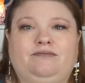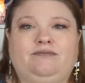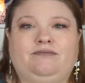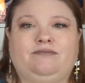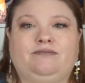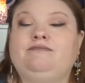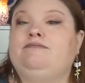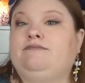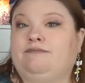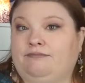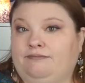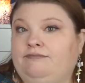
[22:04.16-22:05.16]

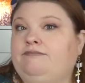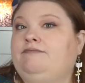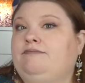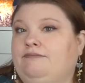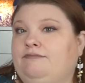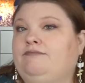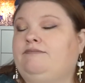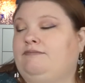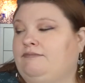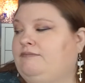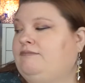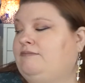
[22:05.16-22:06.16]

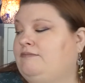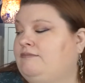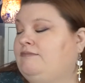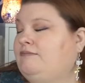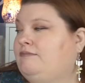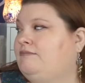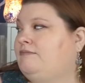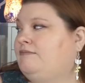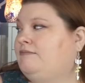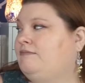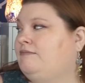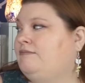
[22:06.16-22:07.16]

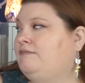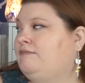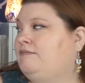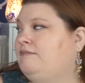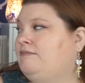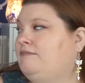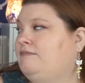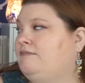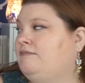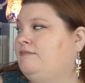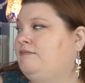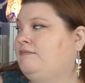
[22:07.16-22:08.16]

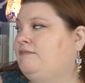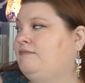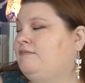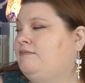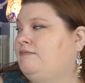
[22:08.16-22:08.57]
(silent)